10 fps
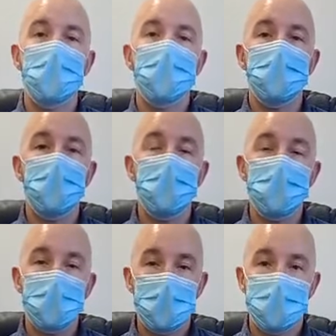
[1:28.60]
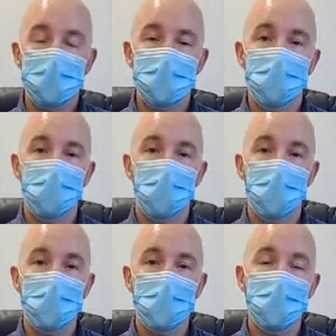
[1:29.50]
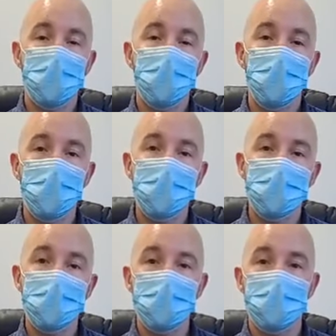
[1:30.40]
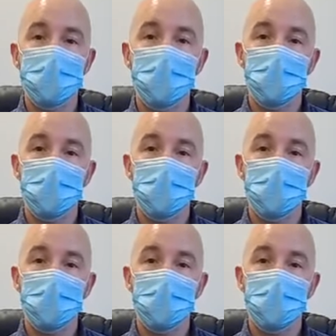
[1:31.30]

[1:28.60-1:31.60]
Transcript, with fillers: Beyond that, we wanted to